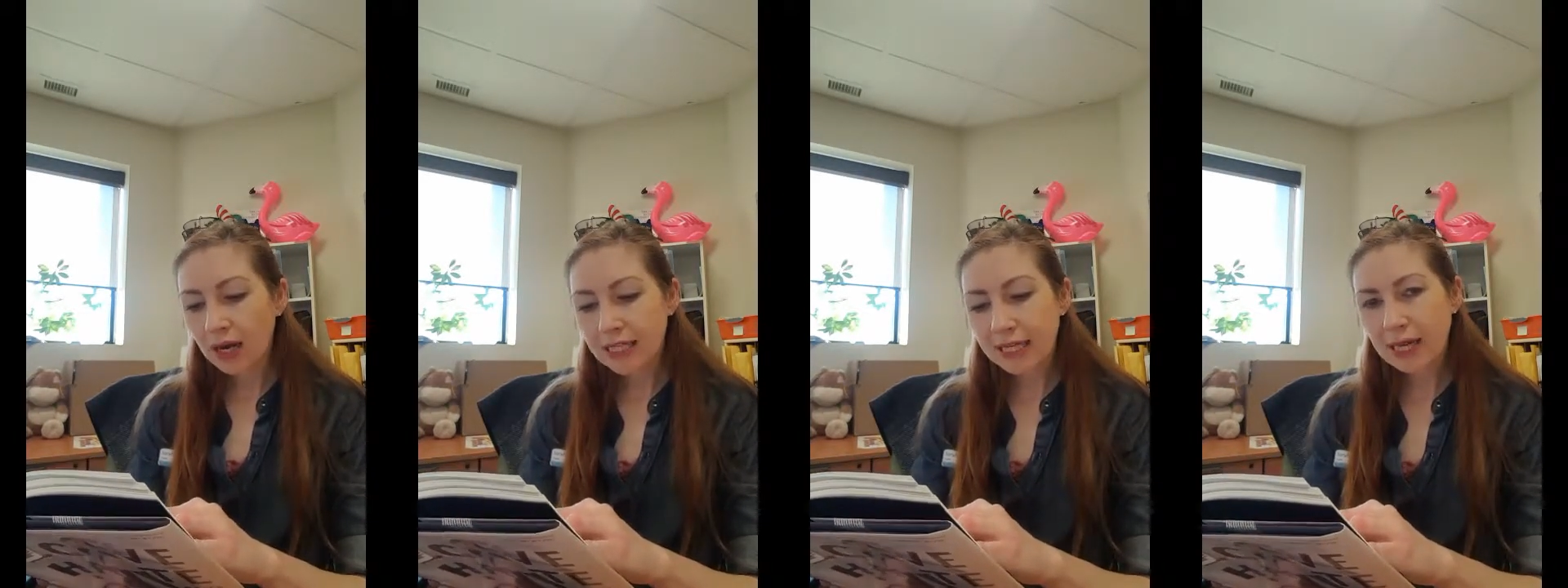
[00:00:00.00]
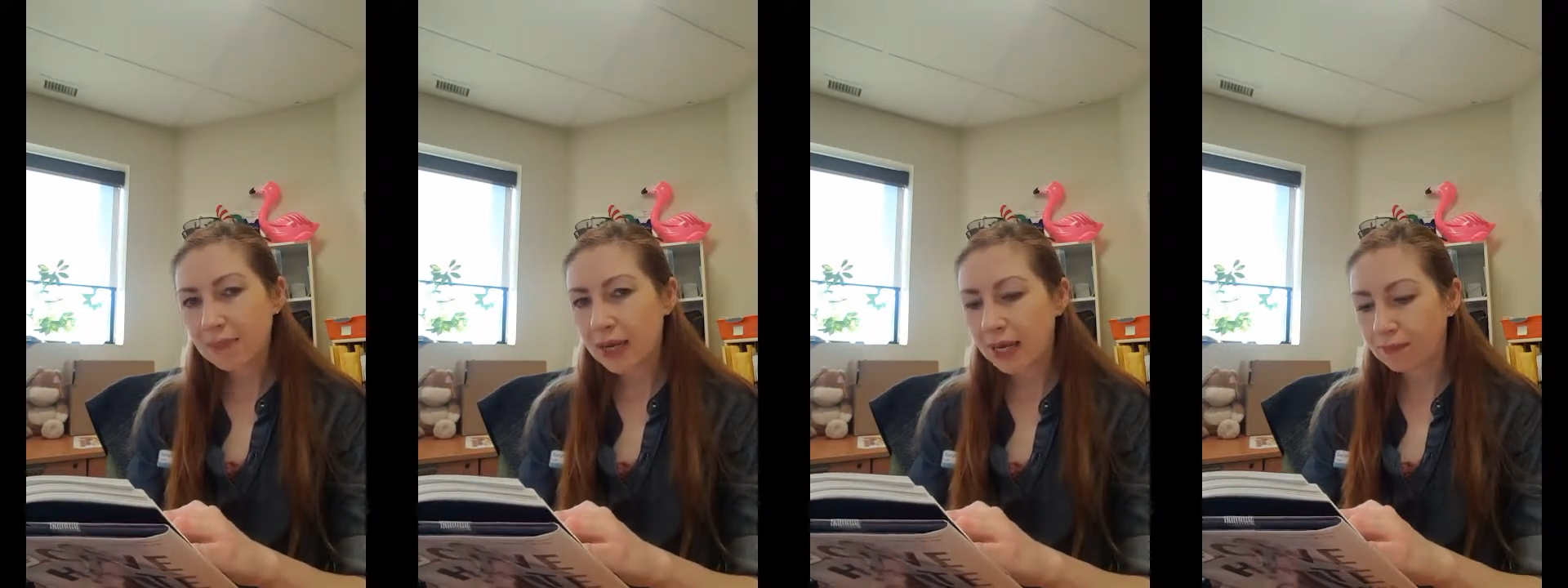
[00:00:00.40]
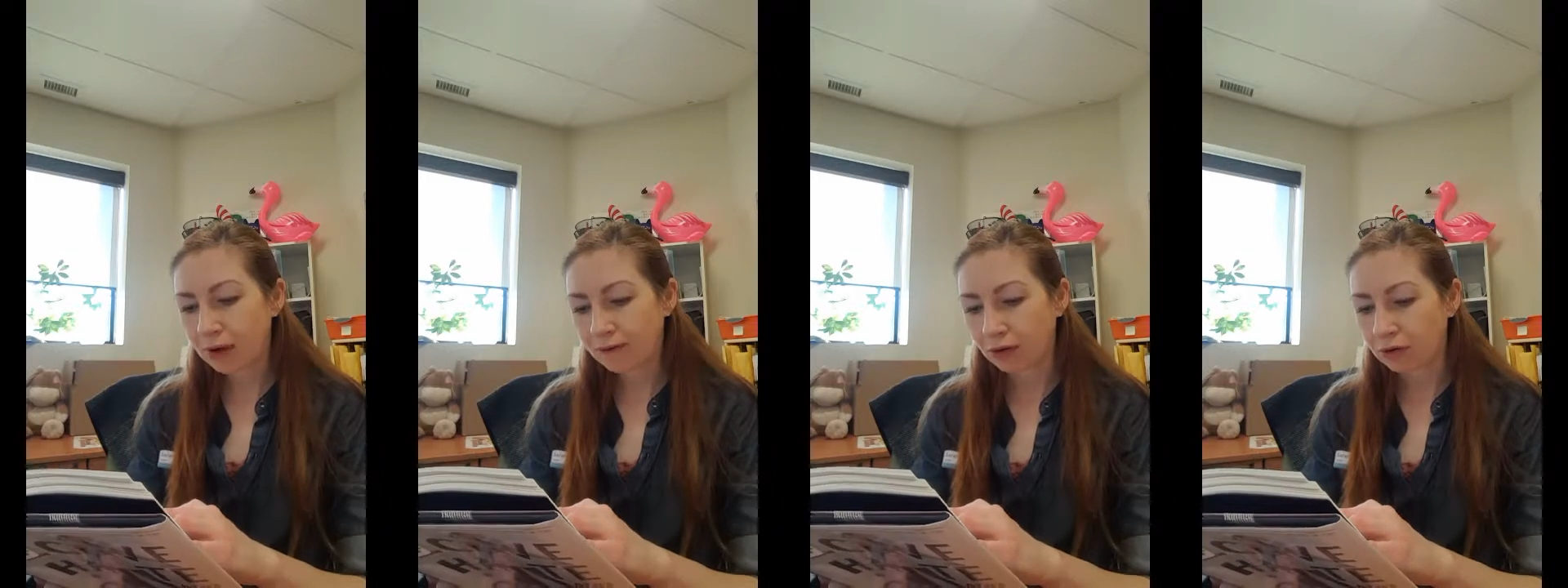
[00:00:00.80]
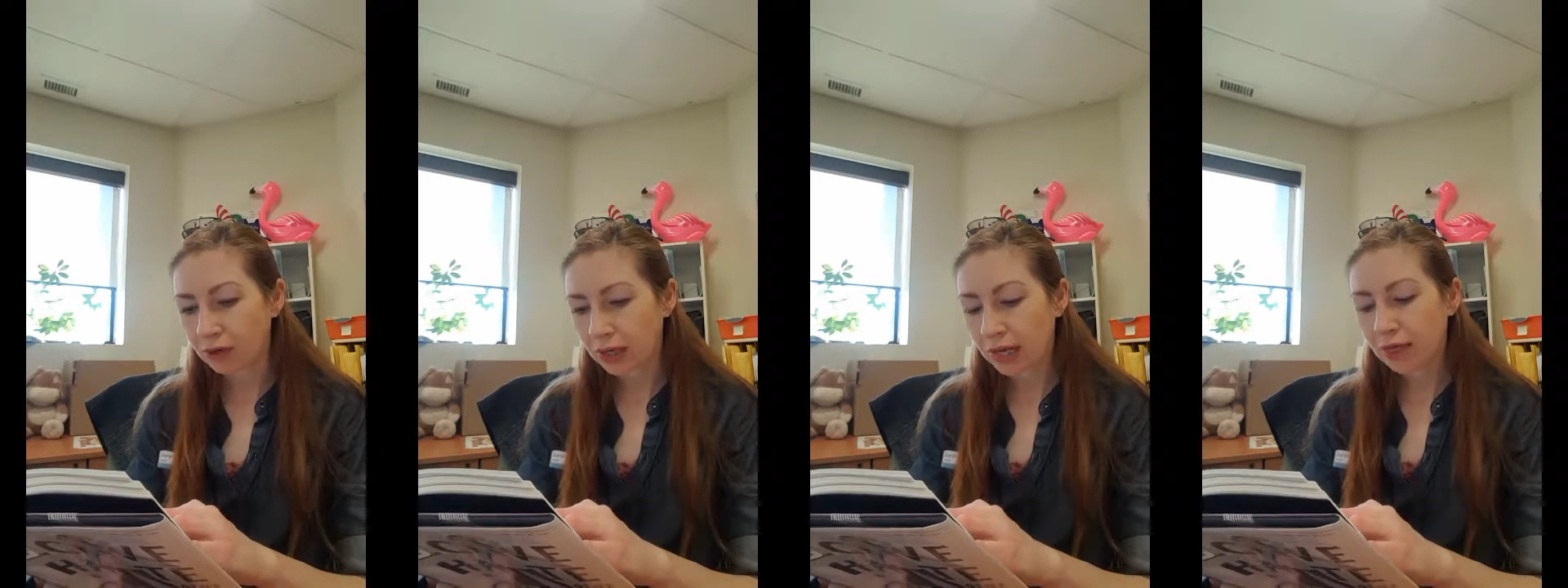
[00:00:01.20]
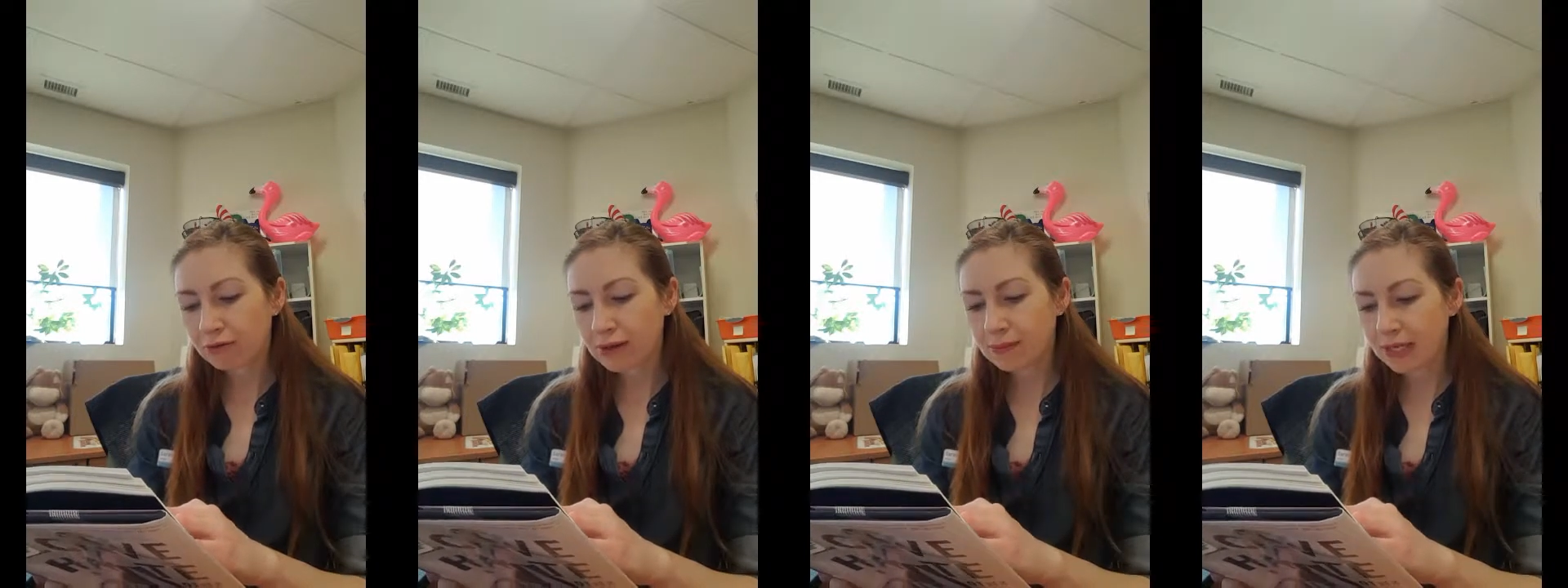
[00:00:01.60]
I take a peek at my phone.
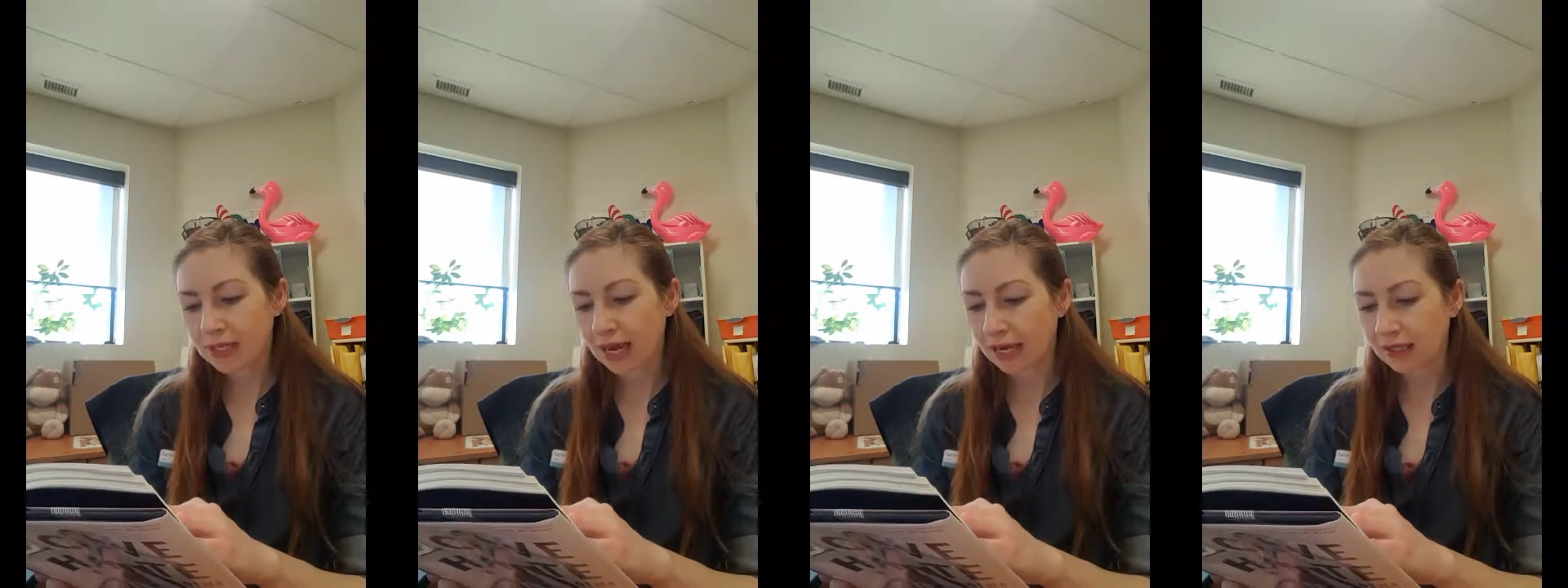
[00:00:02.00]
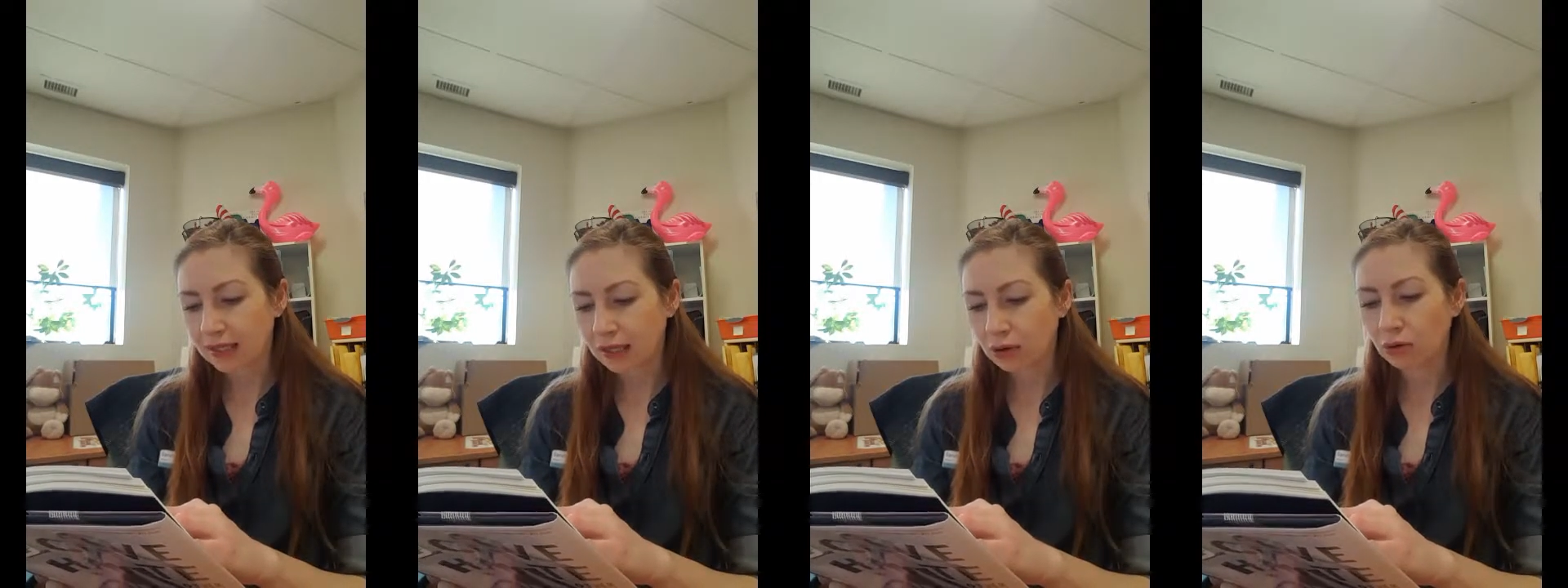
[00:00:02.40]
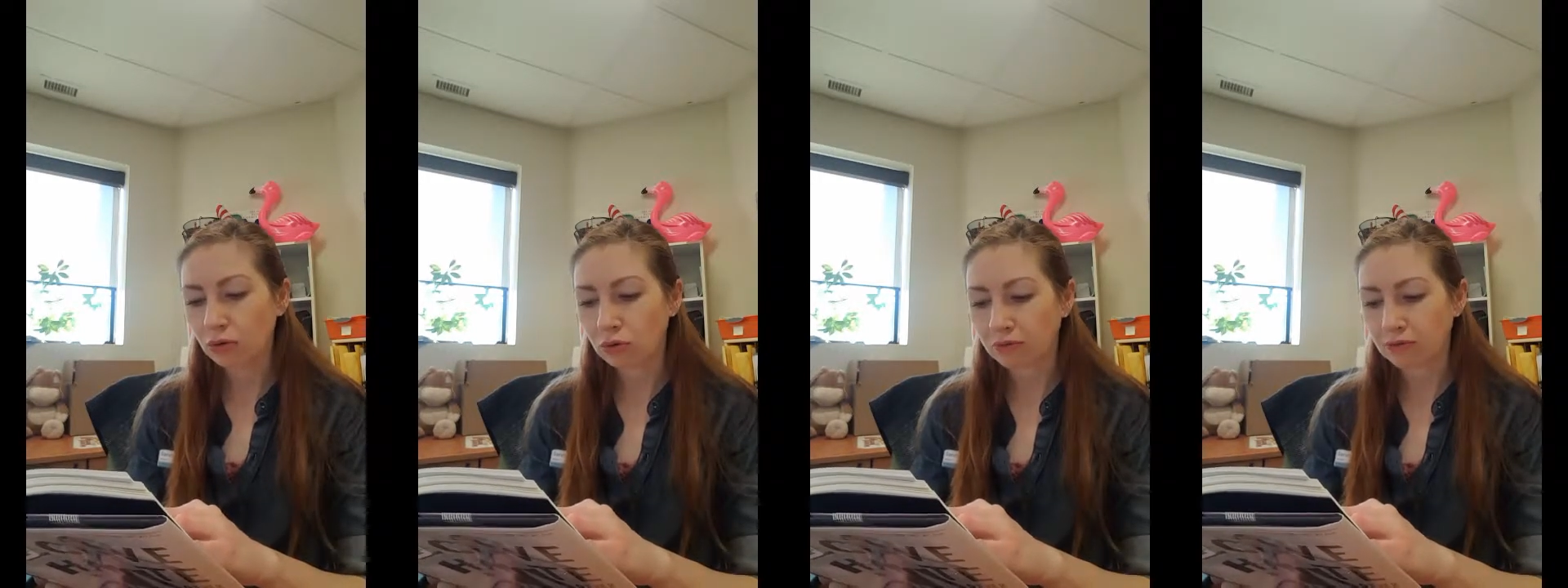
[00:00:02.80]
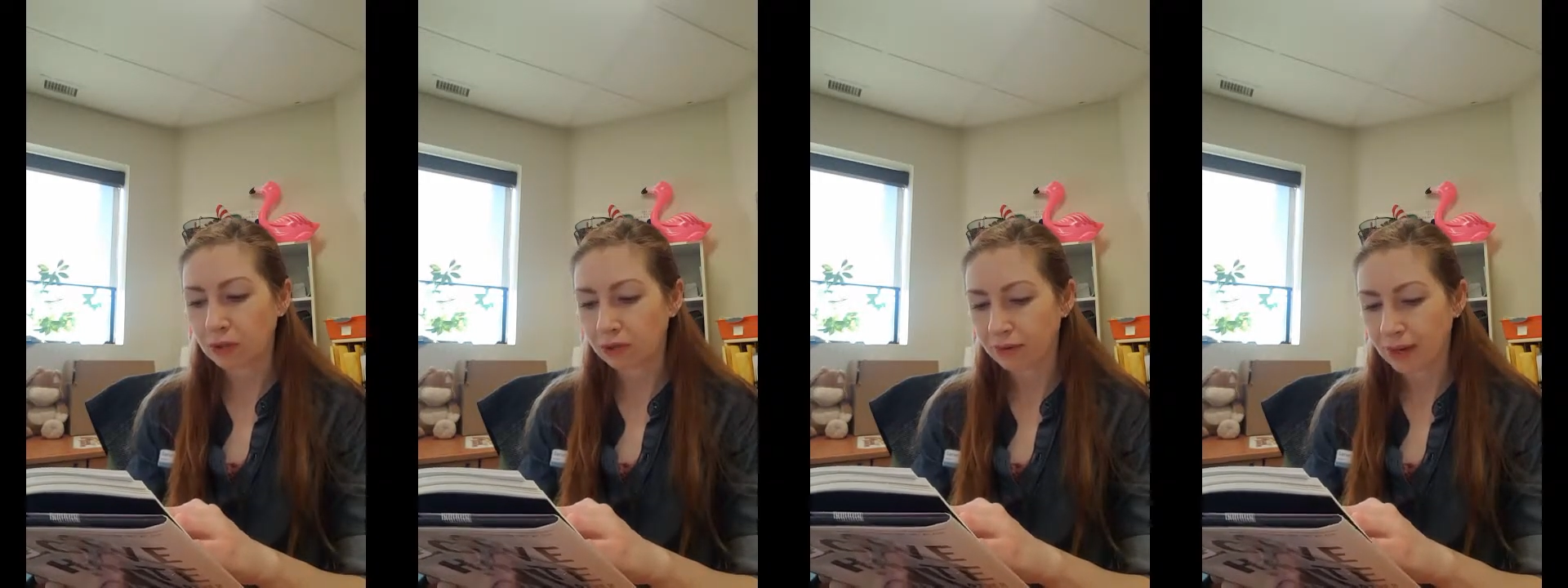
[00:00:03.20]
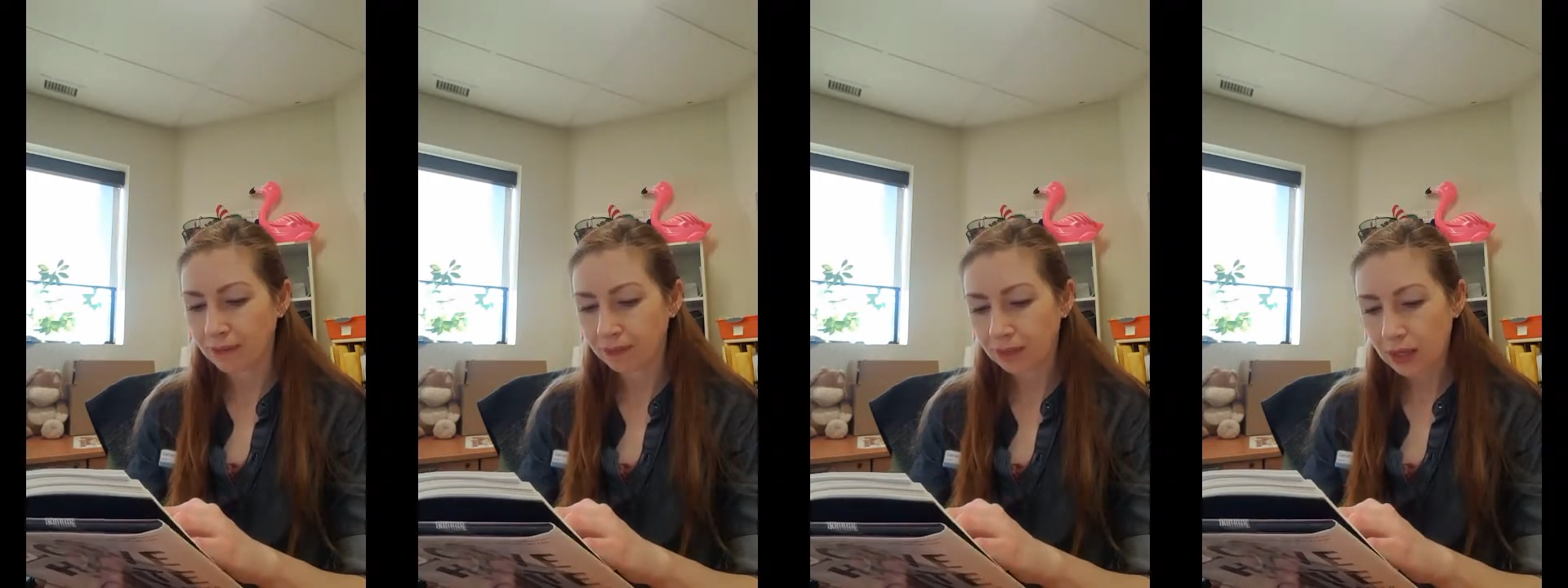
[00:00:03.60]
3 missed texts, all from Kareem.